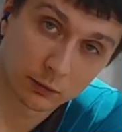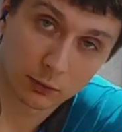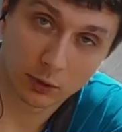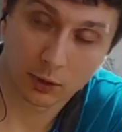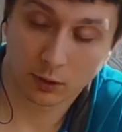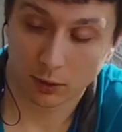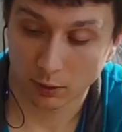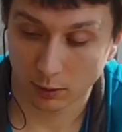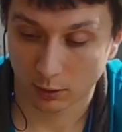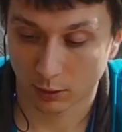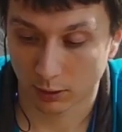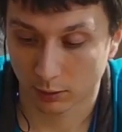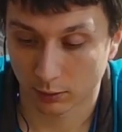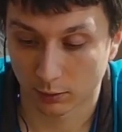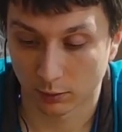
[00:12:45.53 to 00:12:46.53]
Okay
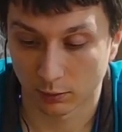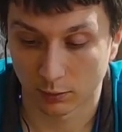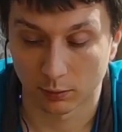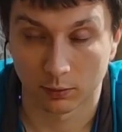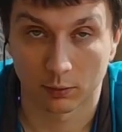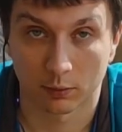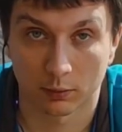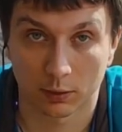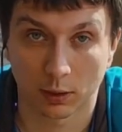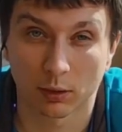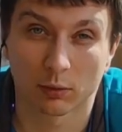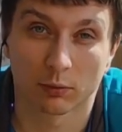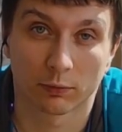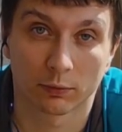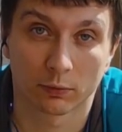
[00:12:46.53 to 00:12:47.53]
guys,
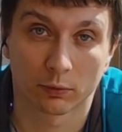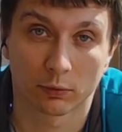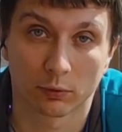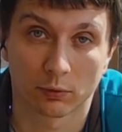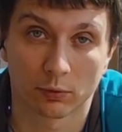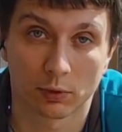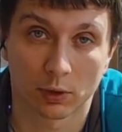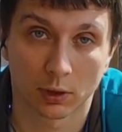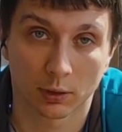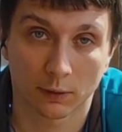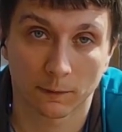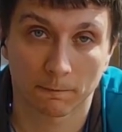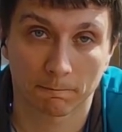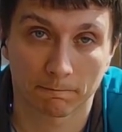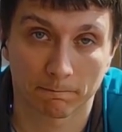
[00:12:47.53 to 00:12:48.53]
thank you for tuning
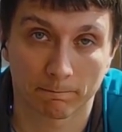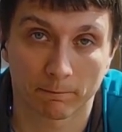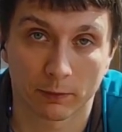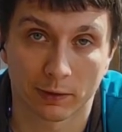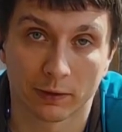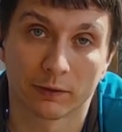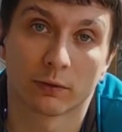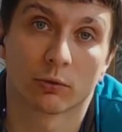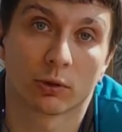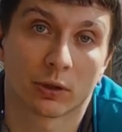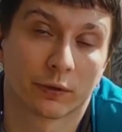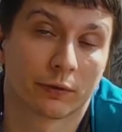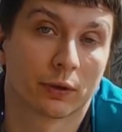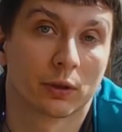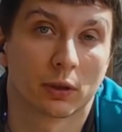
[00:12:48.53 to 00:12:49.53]
in. If you
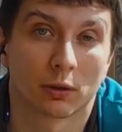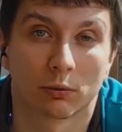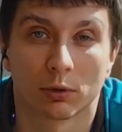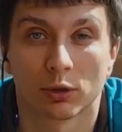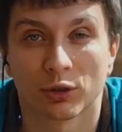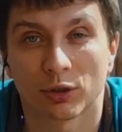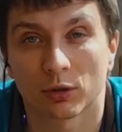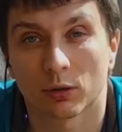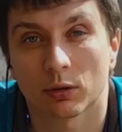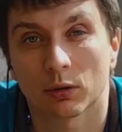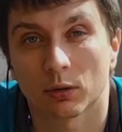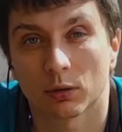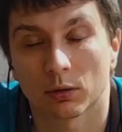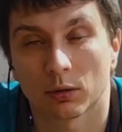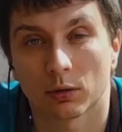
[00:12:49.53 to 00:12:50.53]
have any
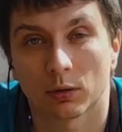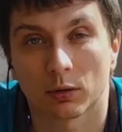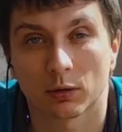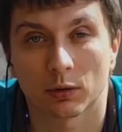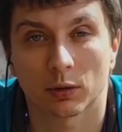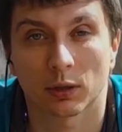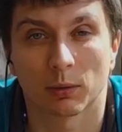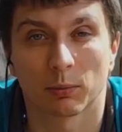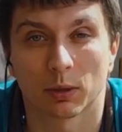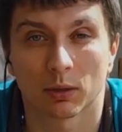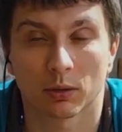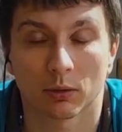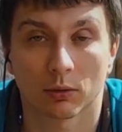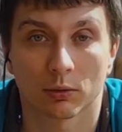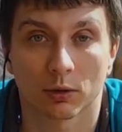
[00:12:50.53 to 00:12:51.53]
questions,
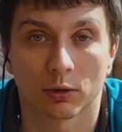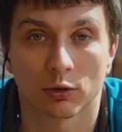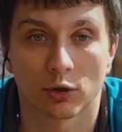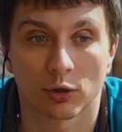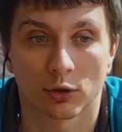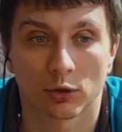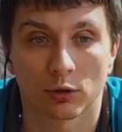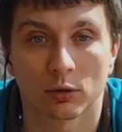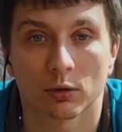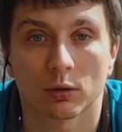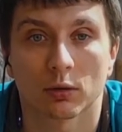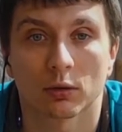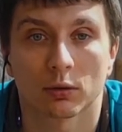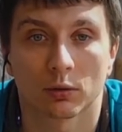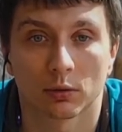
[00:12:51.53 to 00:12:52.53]
comments or
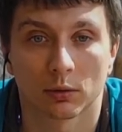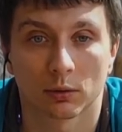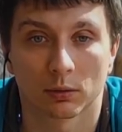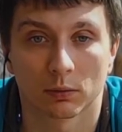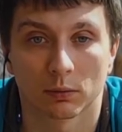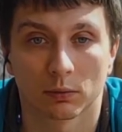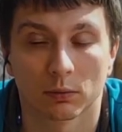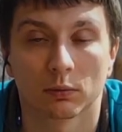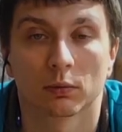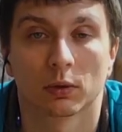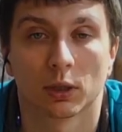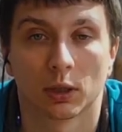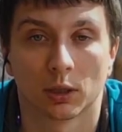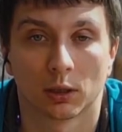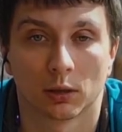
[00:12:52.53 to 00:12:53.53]
suggestions,
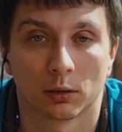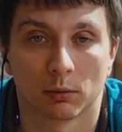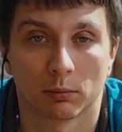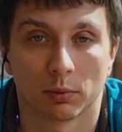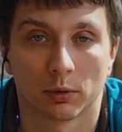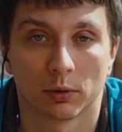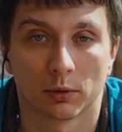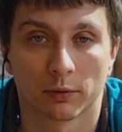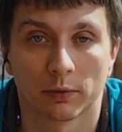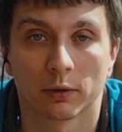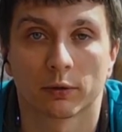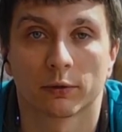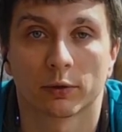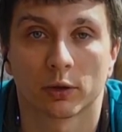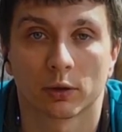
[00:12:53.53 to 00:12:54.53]
please feel
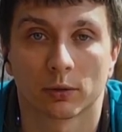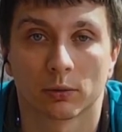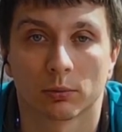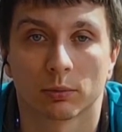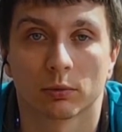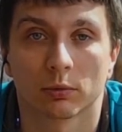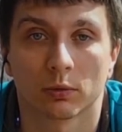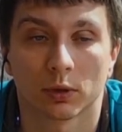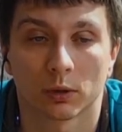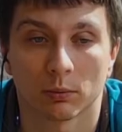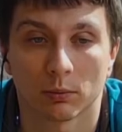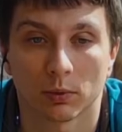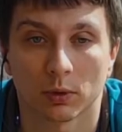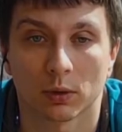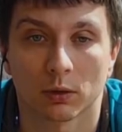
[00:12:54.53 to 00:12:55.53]
free to post
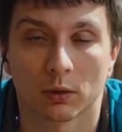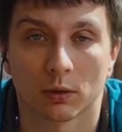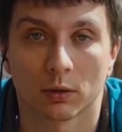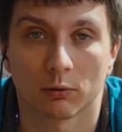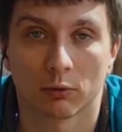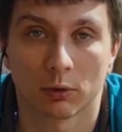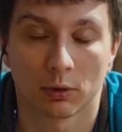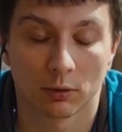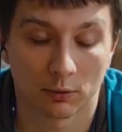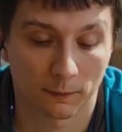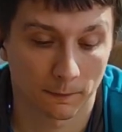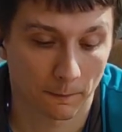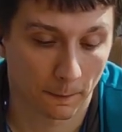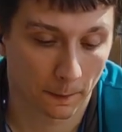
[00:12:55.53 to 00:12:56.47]
them under the video.